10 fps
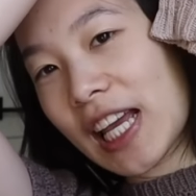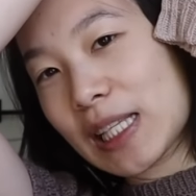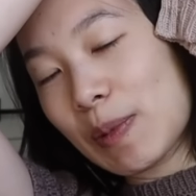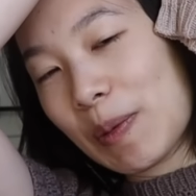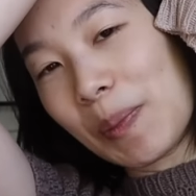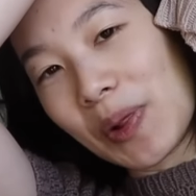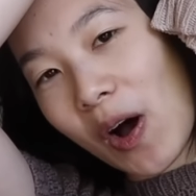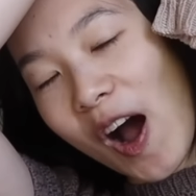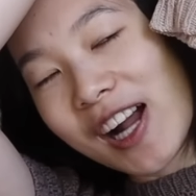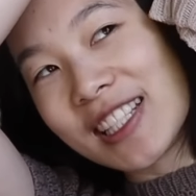It's been
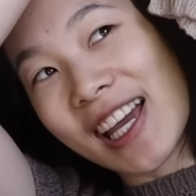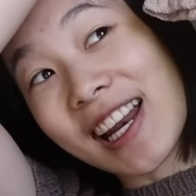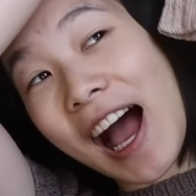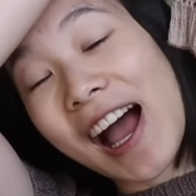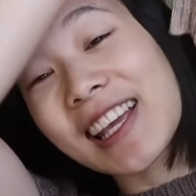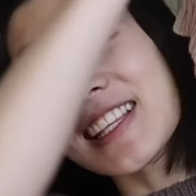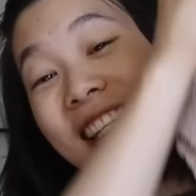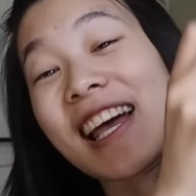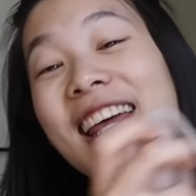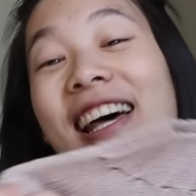blocked, and I can
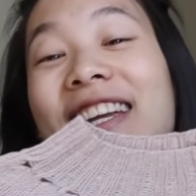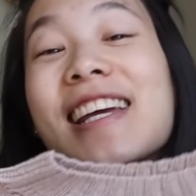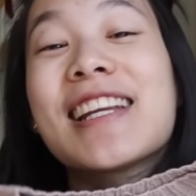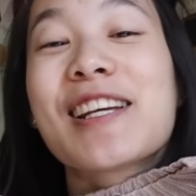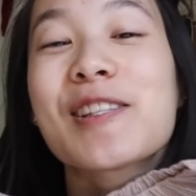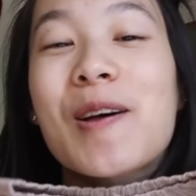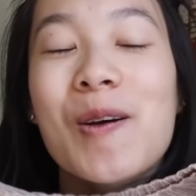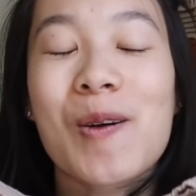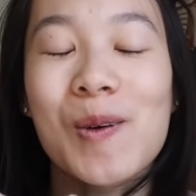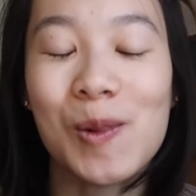say that it is
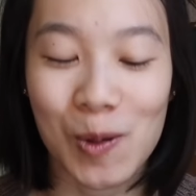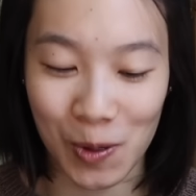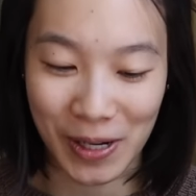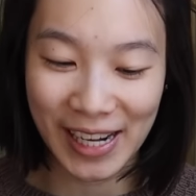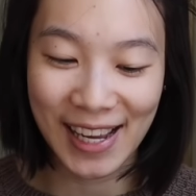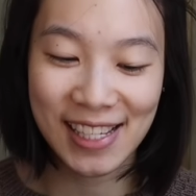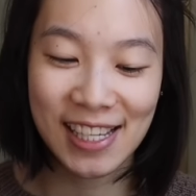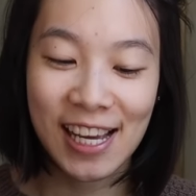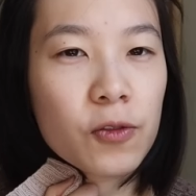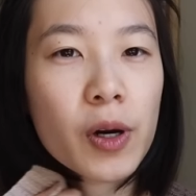glorious.
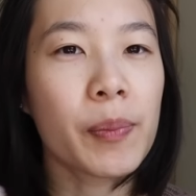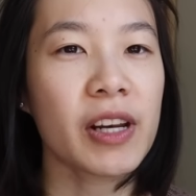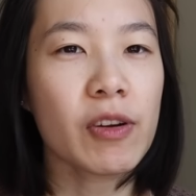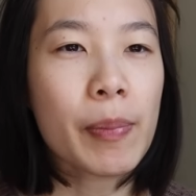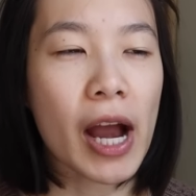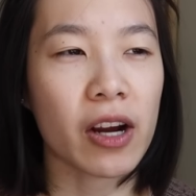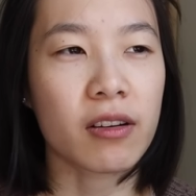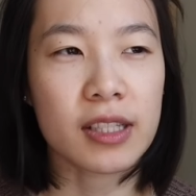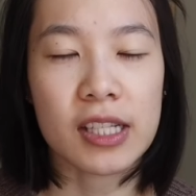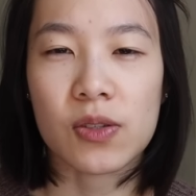For a bit of a
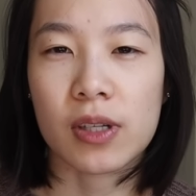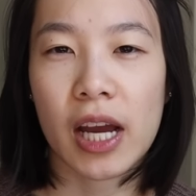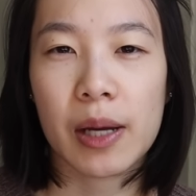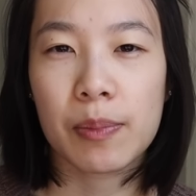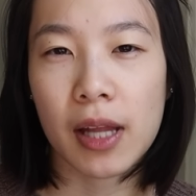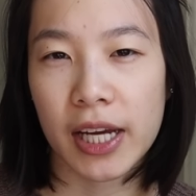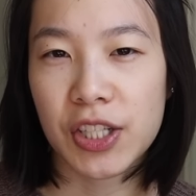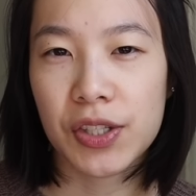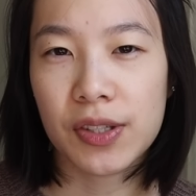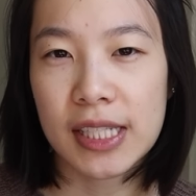background on this one, I applied
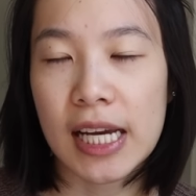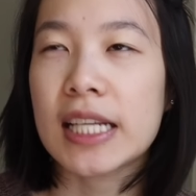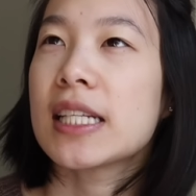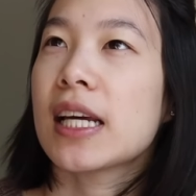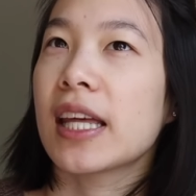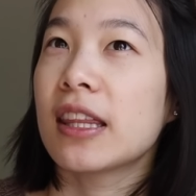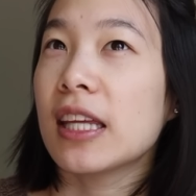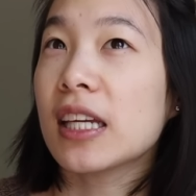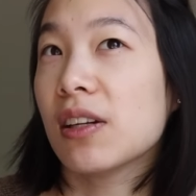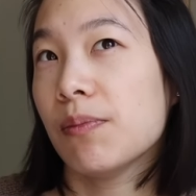to do the test knit, I
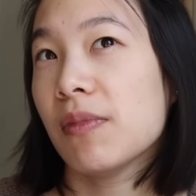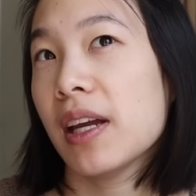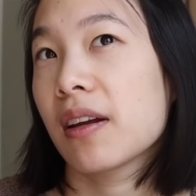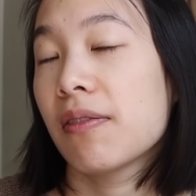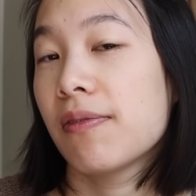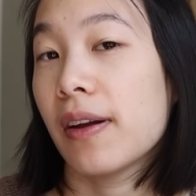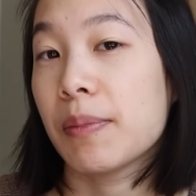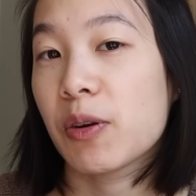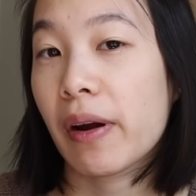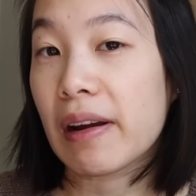think in
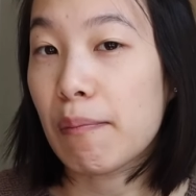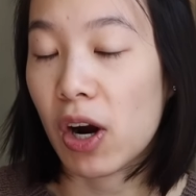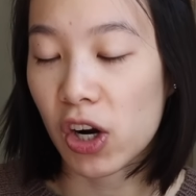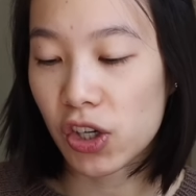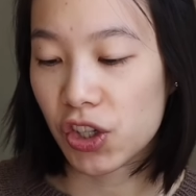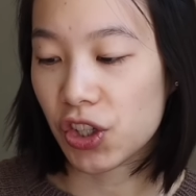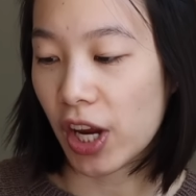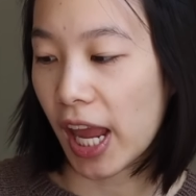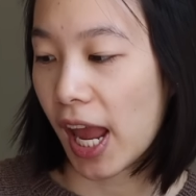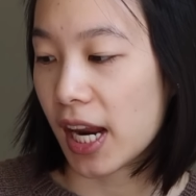February, March,
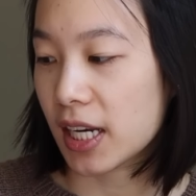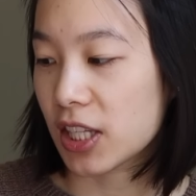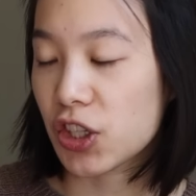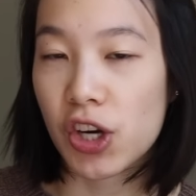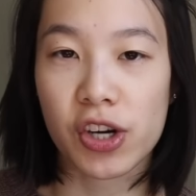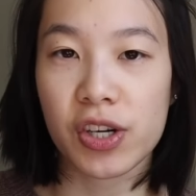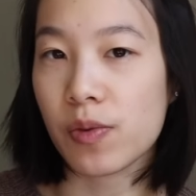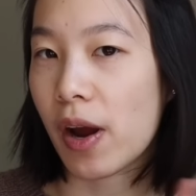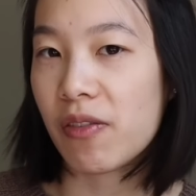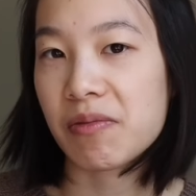and it started
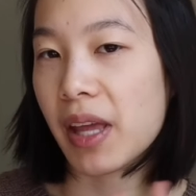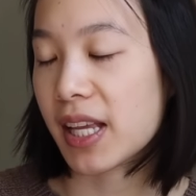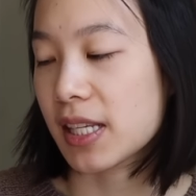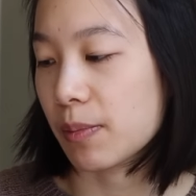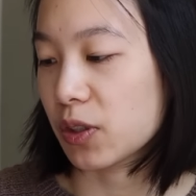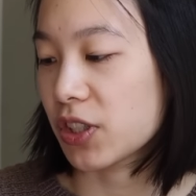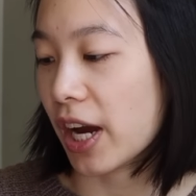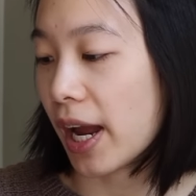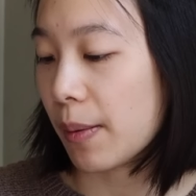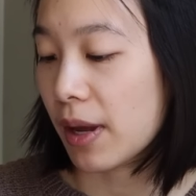around that similar
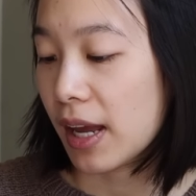time.